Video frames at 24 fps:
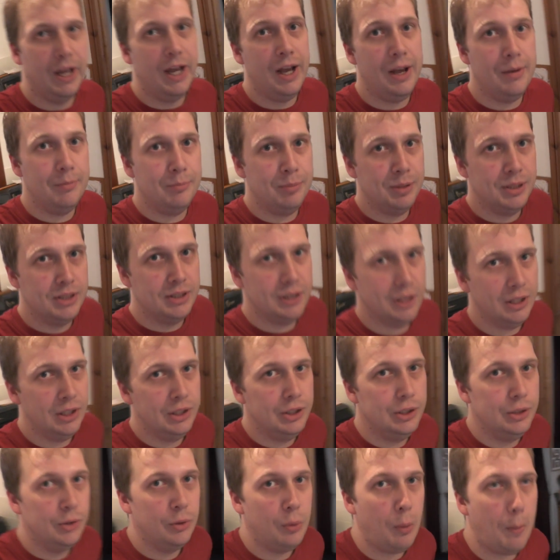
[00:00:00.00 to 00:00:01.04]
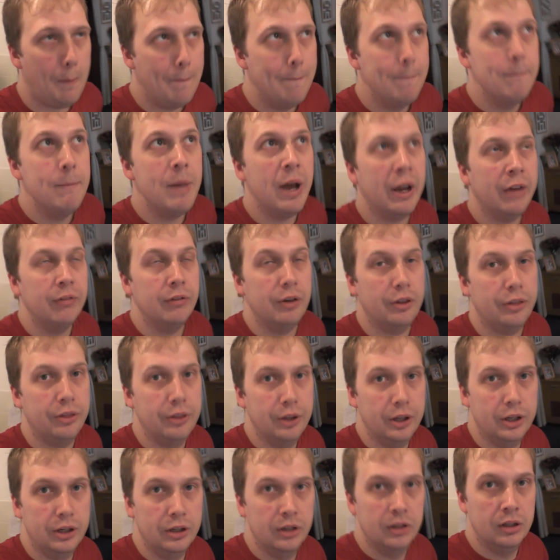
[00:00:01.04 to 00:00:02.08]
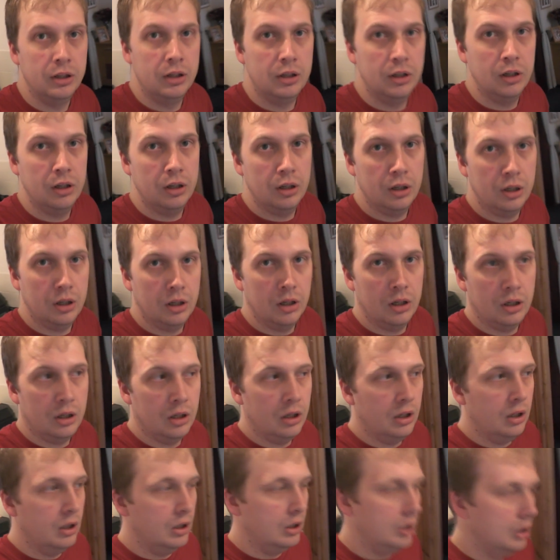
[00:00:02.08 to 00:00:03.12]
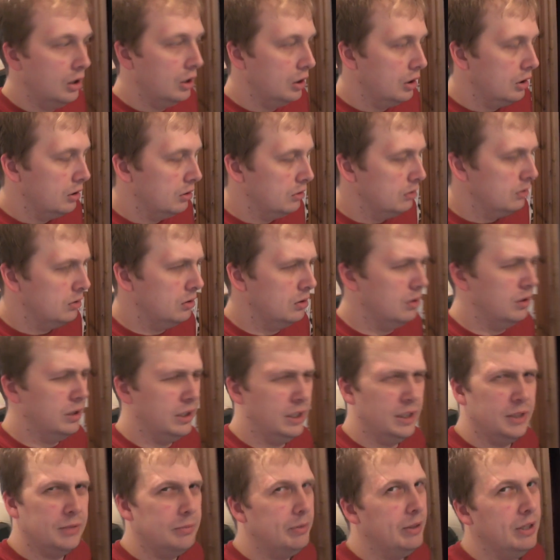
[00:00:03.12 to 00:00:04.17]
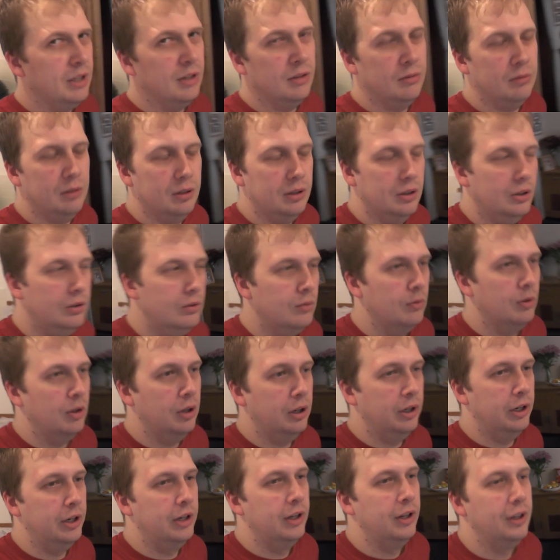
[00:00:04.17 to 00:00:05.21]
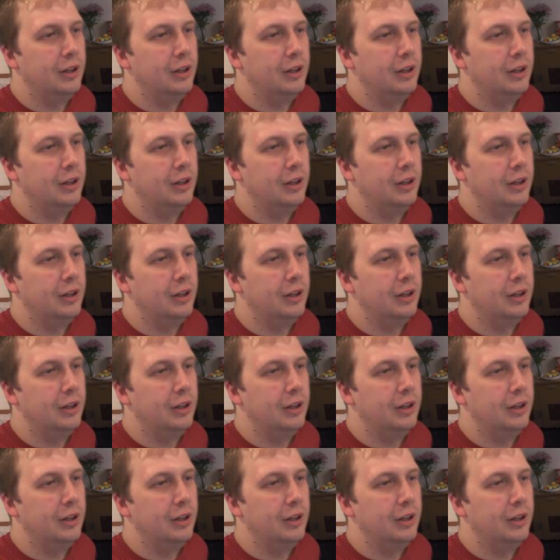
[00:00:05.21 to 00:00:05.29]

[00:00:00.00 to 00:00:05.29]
absolute marathon. Oh, and it's been a long one.